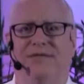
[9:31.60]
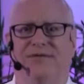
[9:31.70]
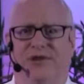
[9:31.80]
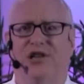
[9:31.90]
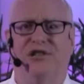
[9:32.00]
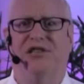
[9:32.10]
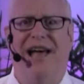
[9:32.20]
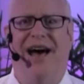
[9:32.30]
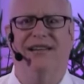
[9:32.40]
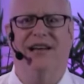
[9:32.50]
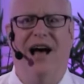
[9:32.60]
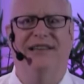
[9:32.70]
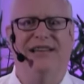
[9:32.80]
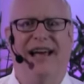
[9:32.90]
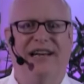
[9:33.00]
verse out of
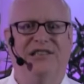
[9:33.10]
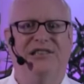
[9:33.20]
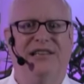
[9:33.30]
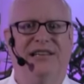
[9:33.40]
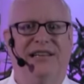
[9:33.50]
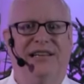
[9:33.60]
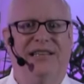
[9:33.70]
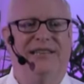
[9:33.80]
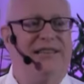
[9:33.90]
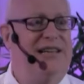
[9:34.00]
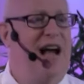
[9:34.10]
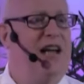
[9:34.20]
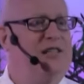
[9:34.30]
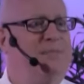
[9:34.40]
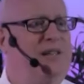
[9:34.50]
context that the
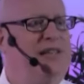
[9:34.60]
gospel